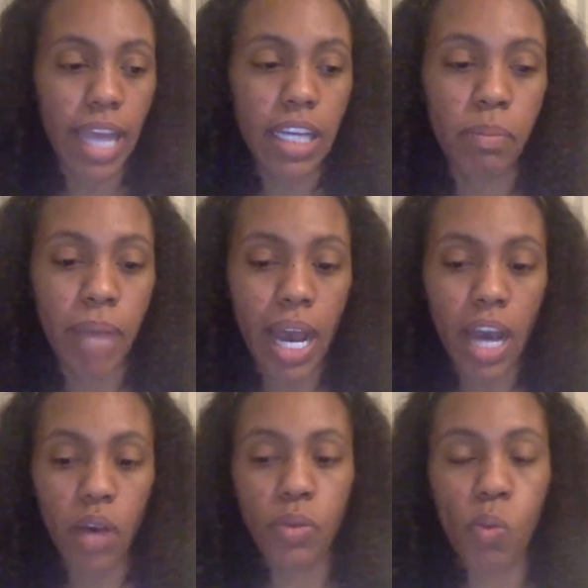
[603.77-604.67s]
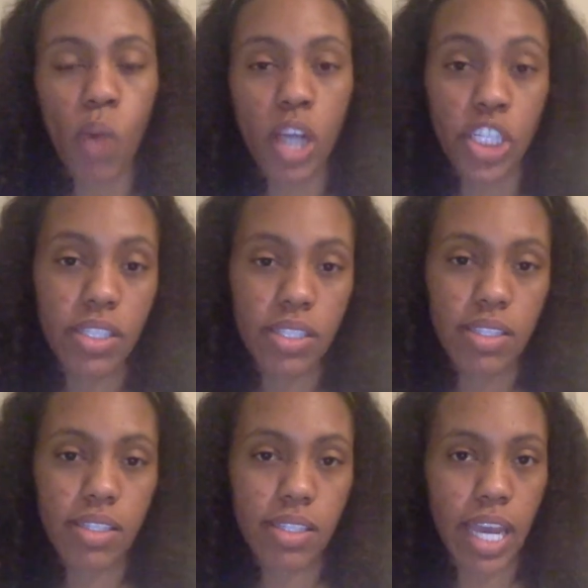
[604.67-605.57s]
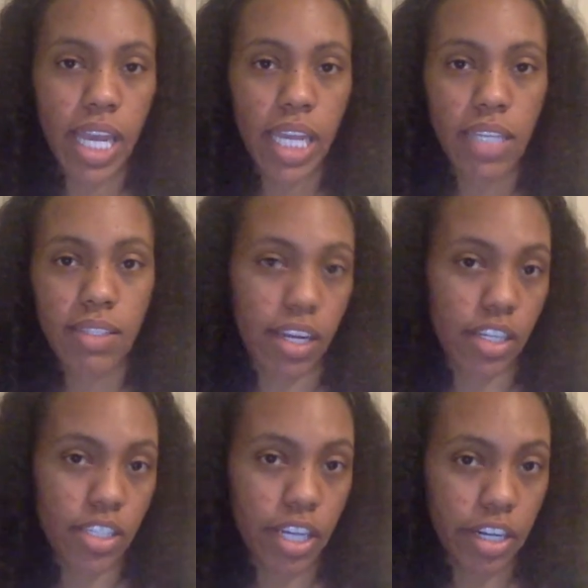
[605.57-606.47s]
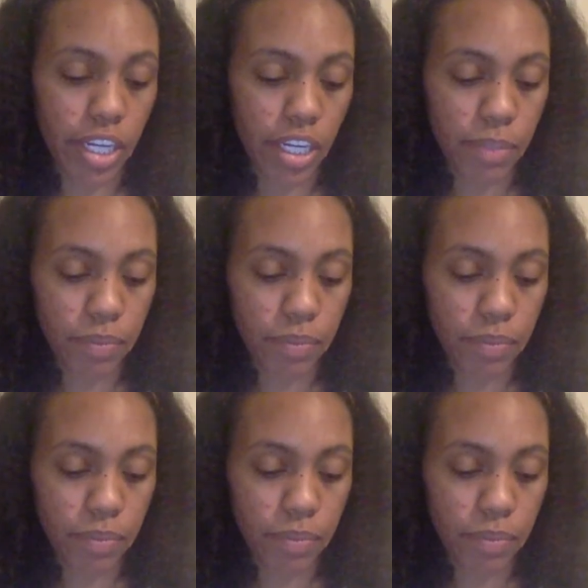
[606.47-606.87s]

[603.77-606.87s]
about the Washington Secretary